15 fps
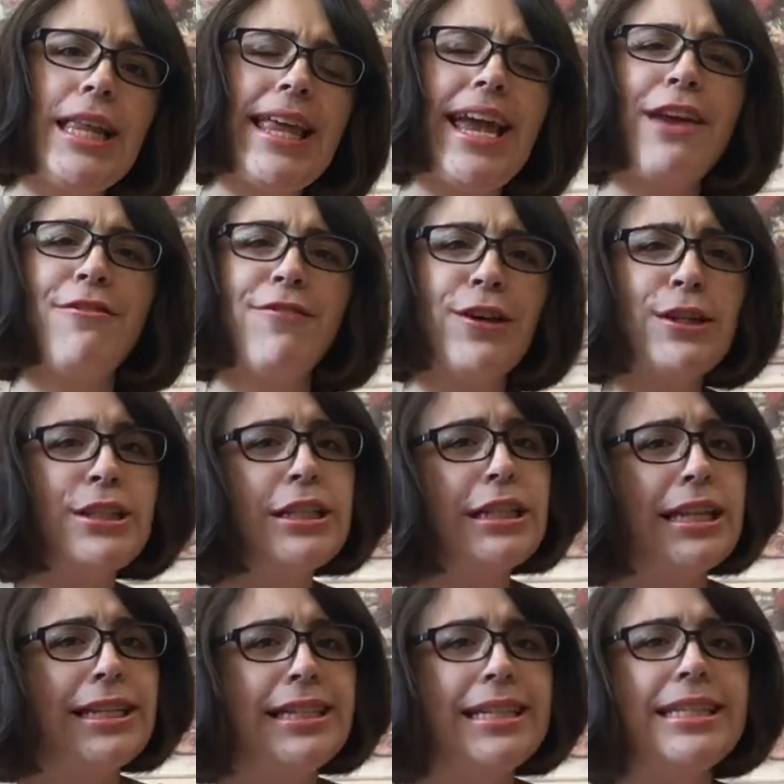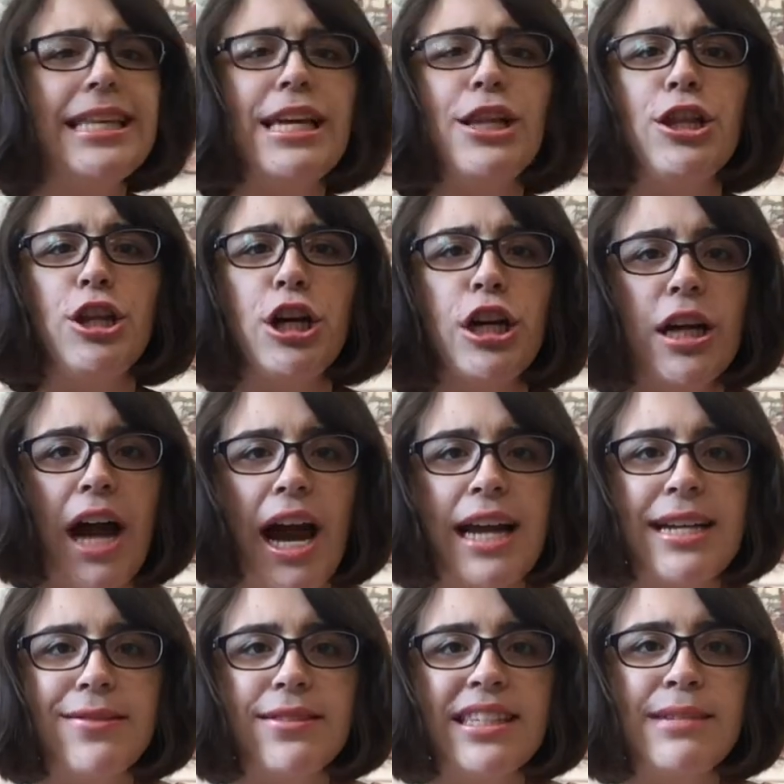Like at first glance, they look
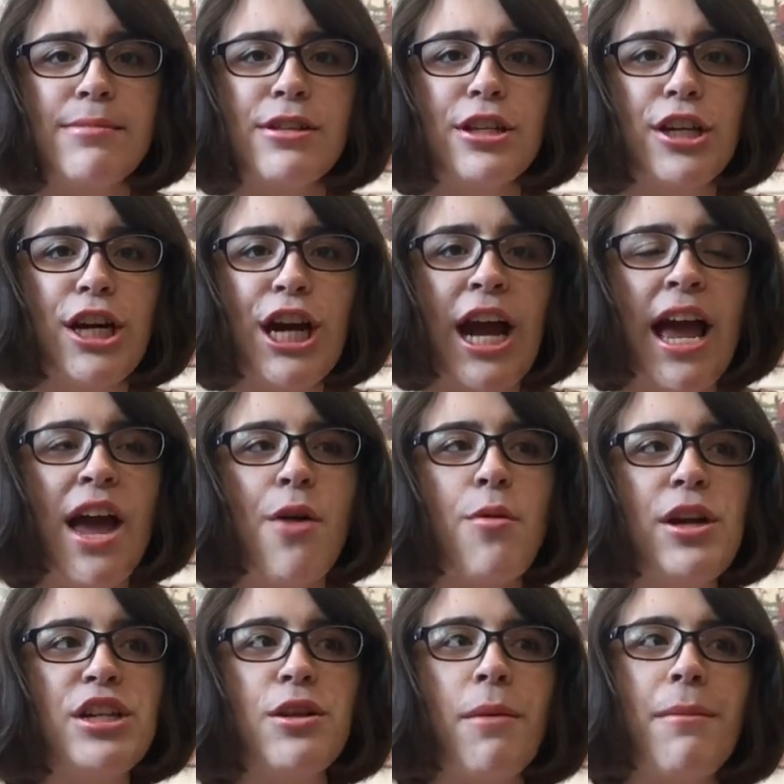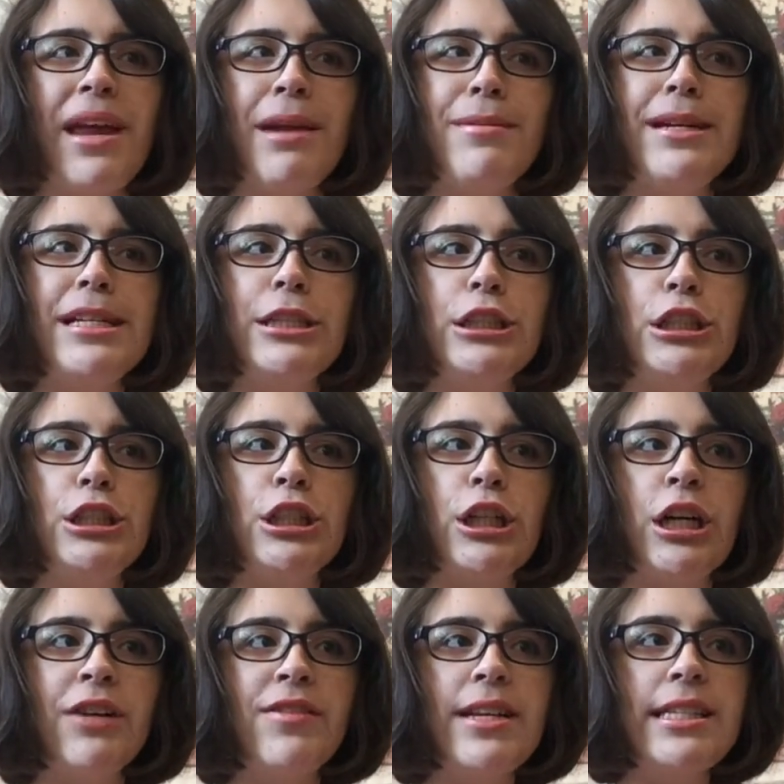kind of similar, which made me a little
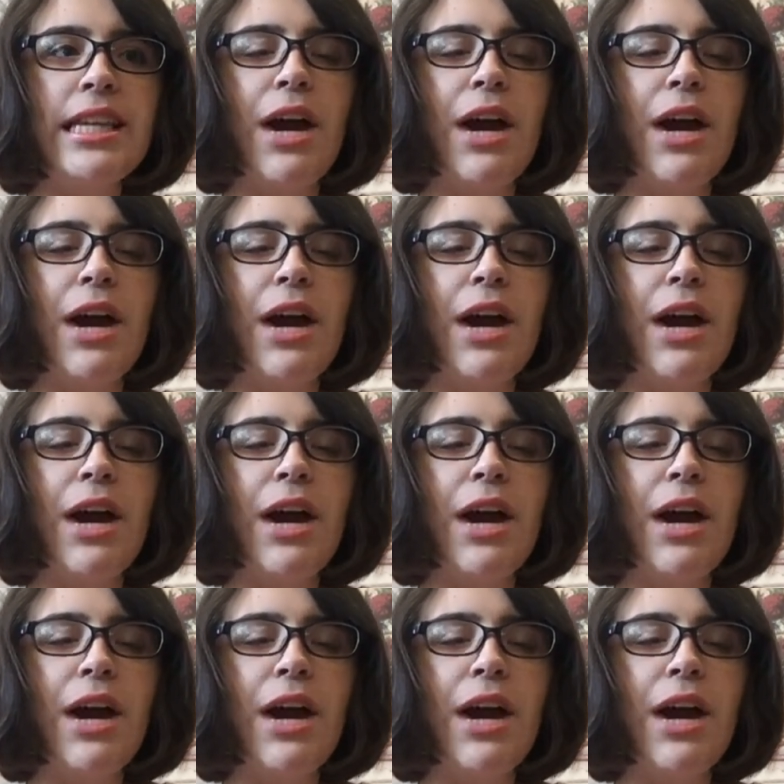nervous.